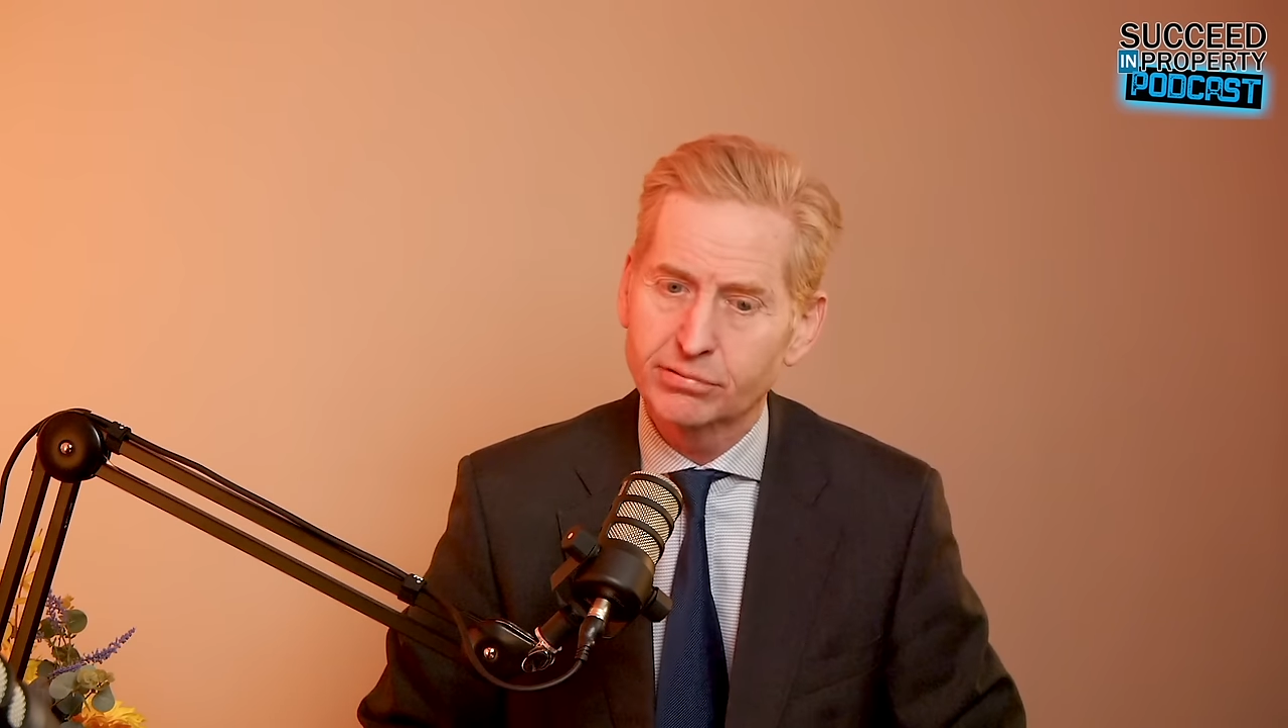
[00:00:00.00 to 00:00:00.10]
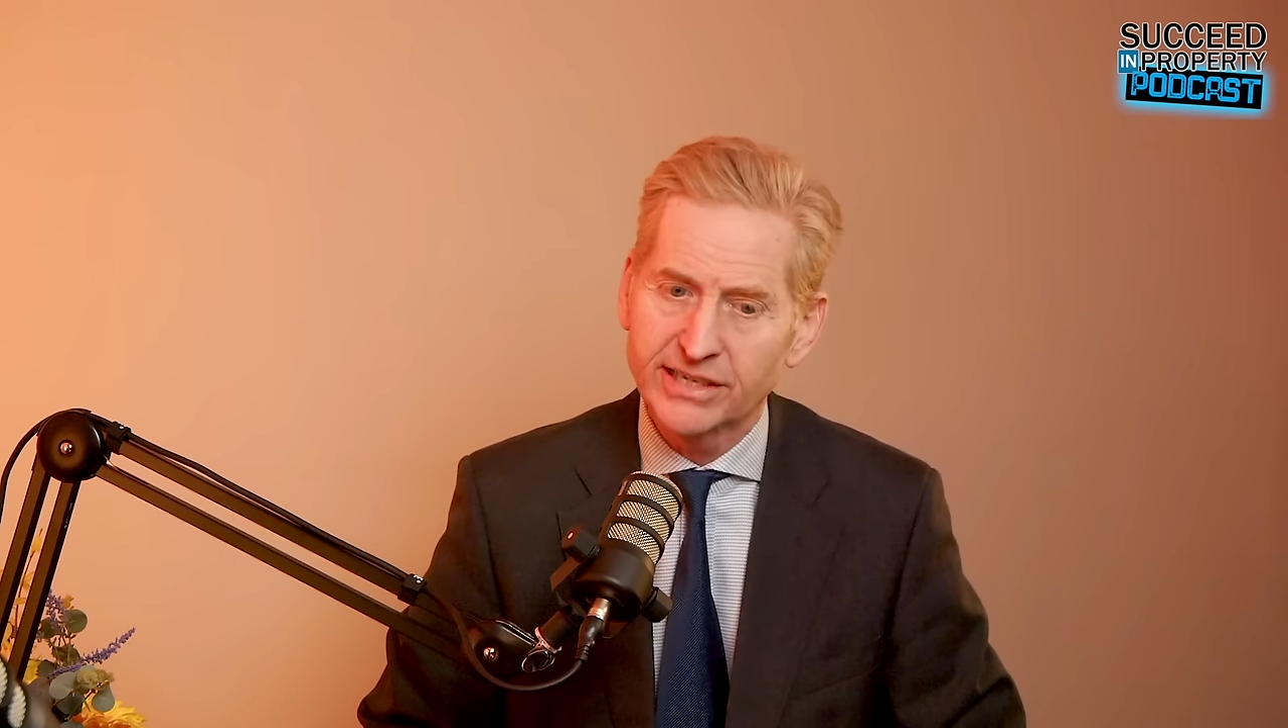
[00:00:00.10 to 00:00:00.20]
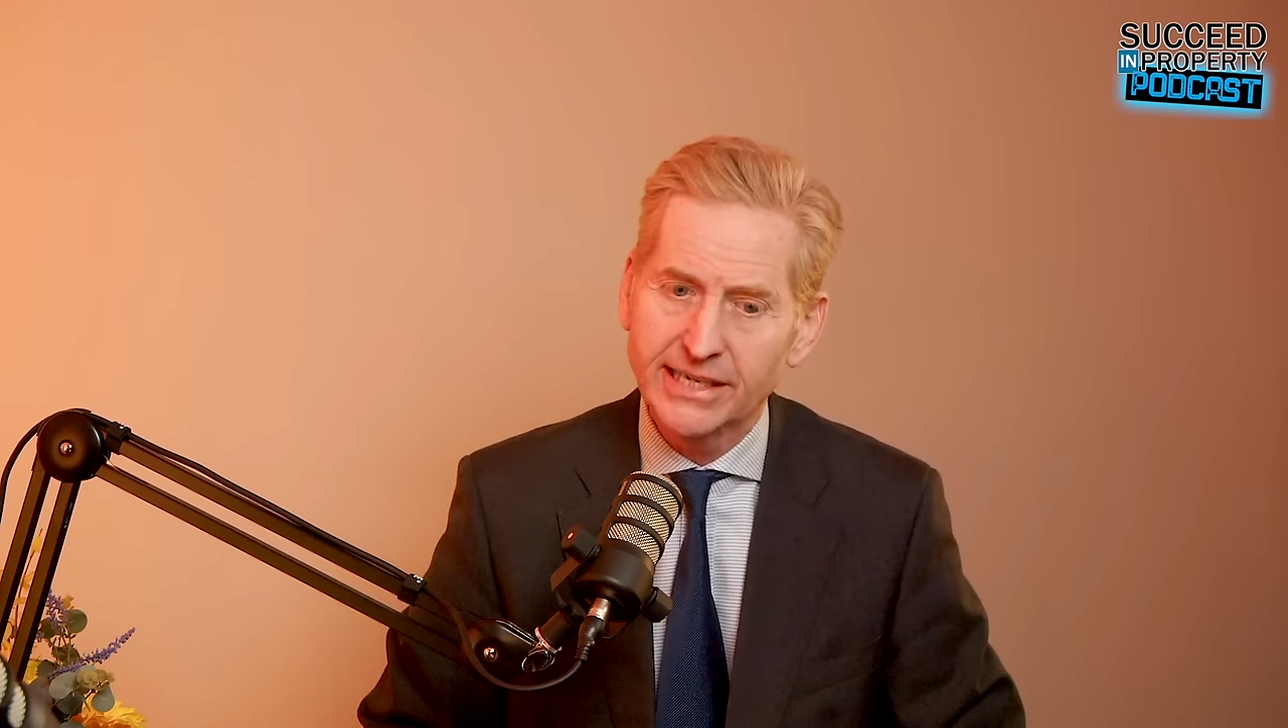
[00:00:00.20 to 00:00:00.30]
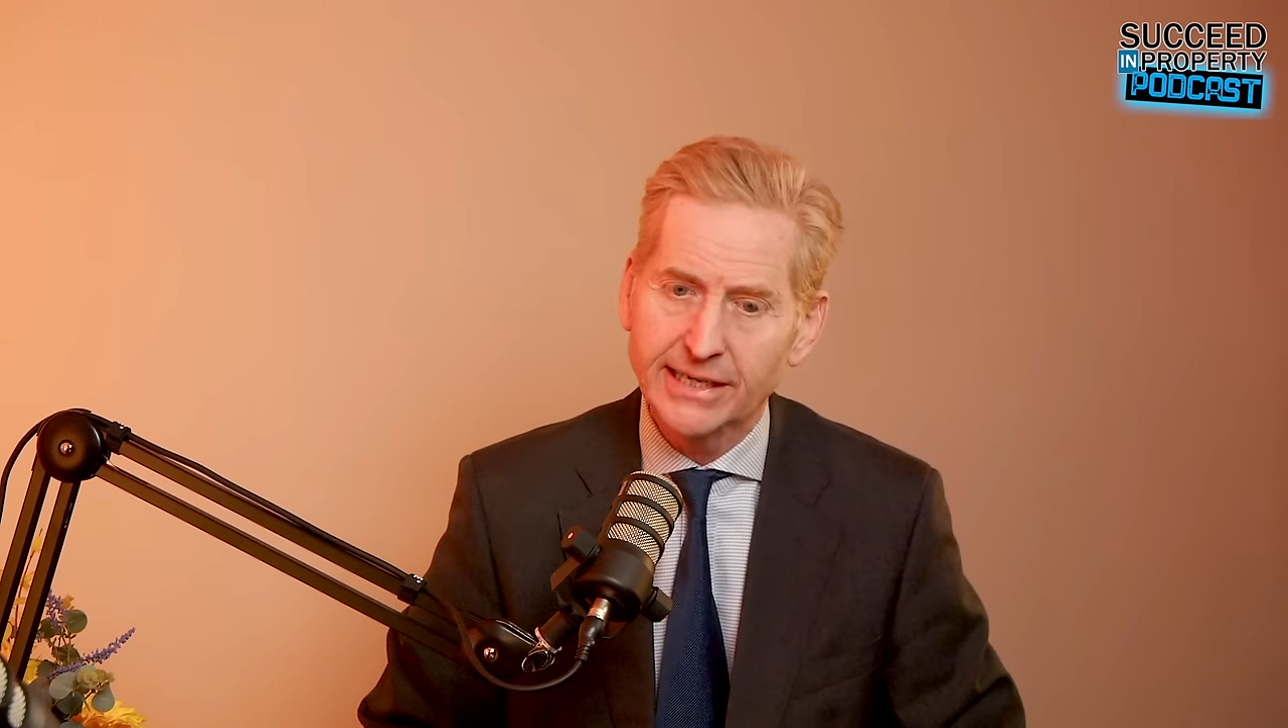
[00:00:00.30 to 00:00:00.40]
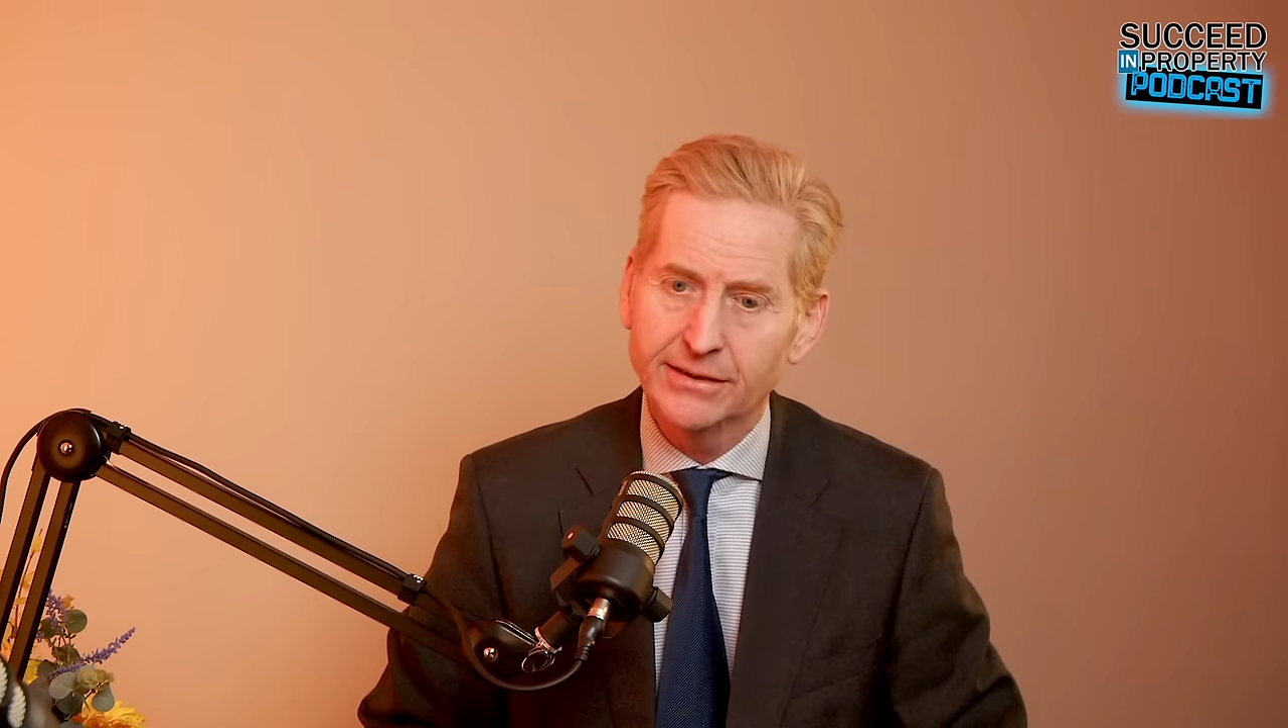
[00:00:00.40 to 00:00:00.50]

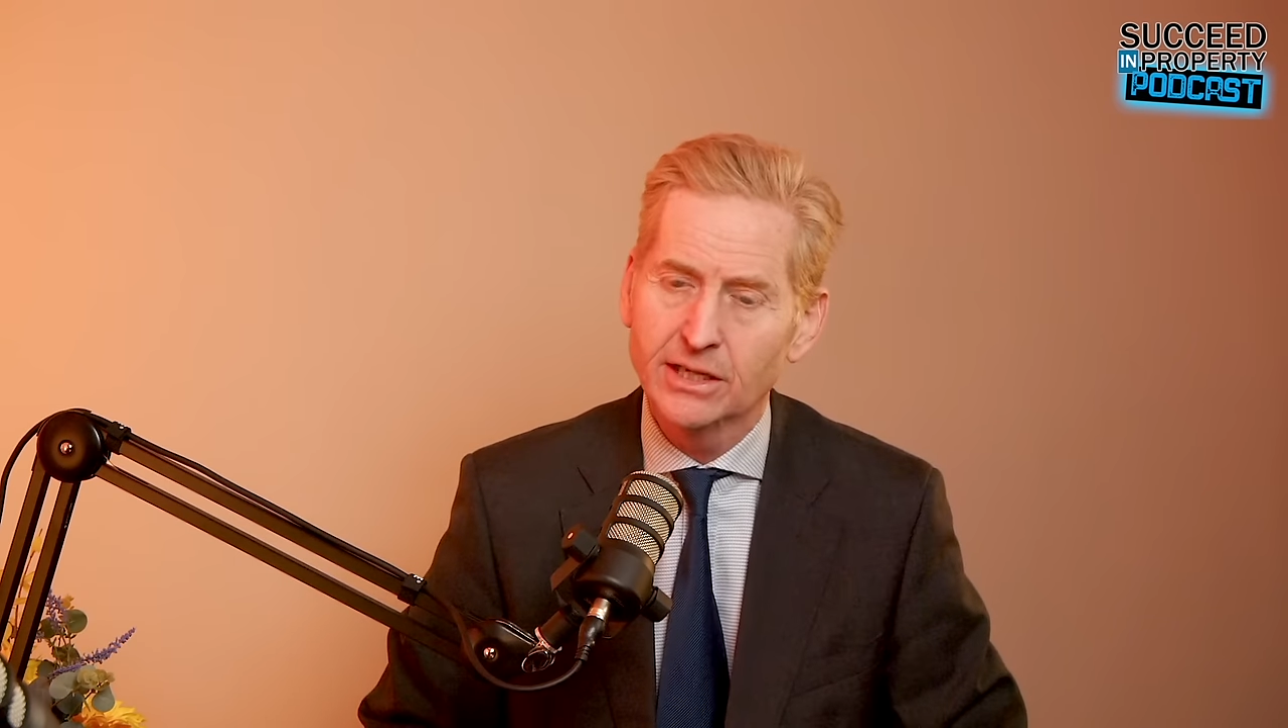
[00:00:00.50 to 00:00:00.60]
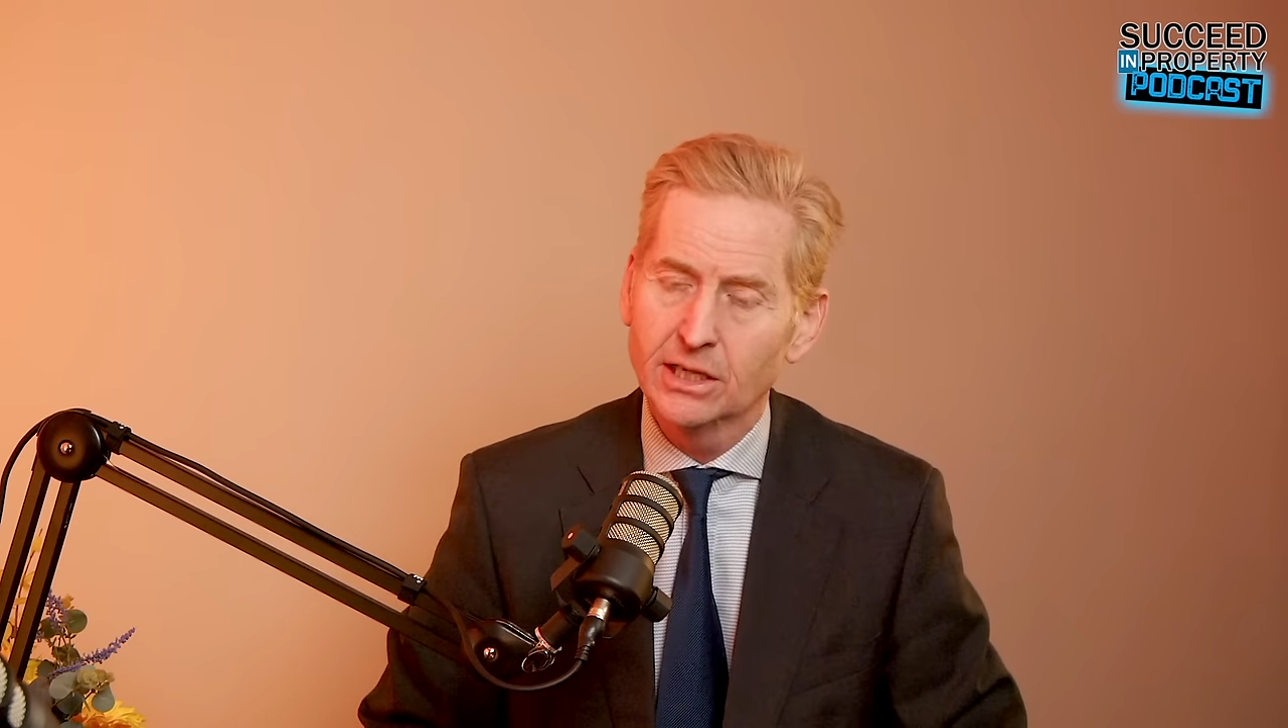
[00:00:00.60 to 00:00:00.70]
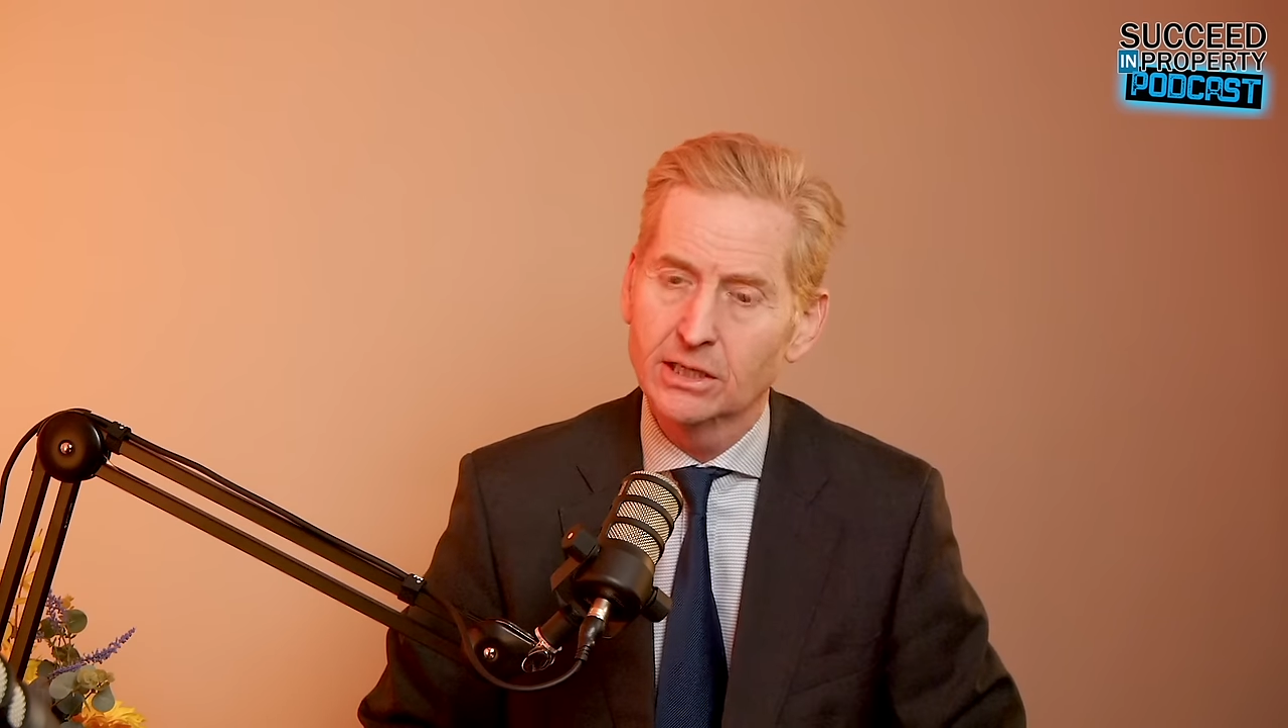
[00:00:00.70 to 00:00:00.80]
bring in